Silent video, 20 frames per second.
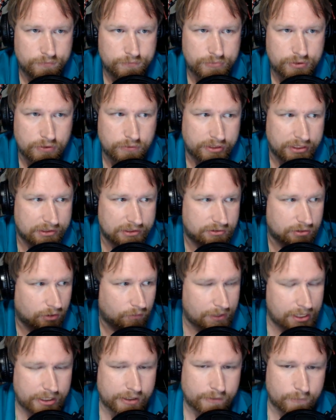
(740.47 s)
do this
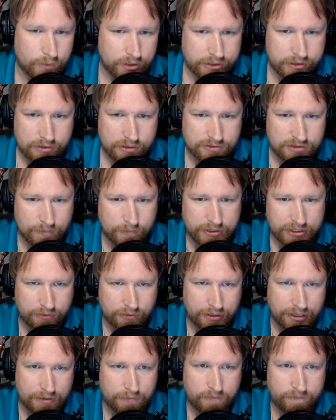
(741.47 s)
already with some of their
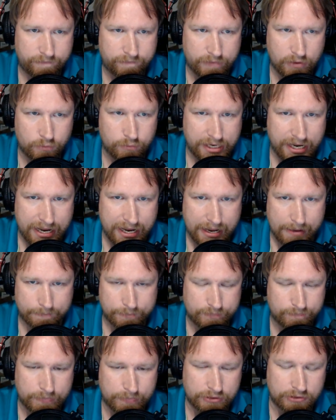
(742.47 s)
phone
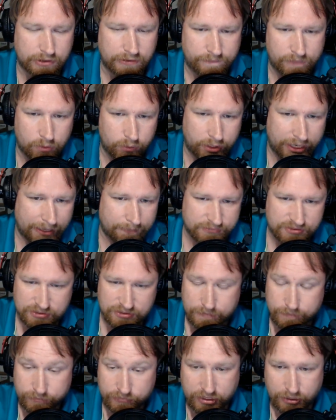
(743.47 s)
apps, built-in phone apps.
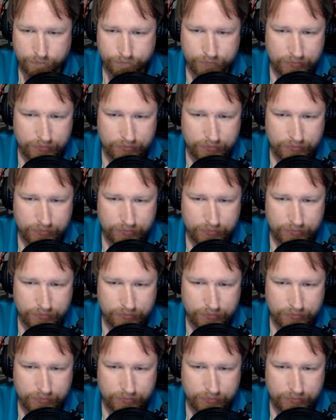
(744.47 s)
So,